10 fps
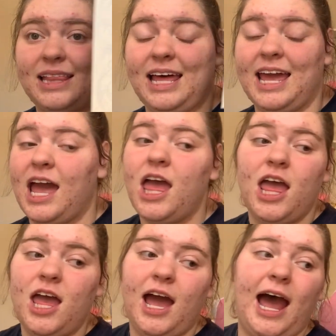Like,
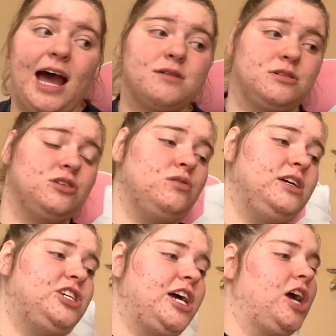absolutely
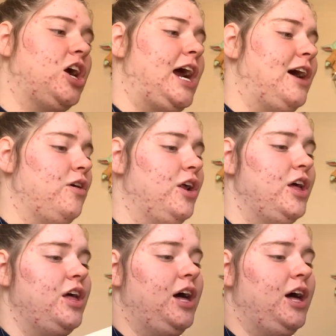check her out.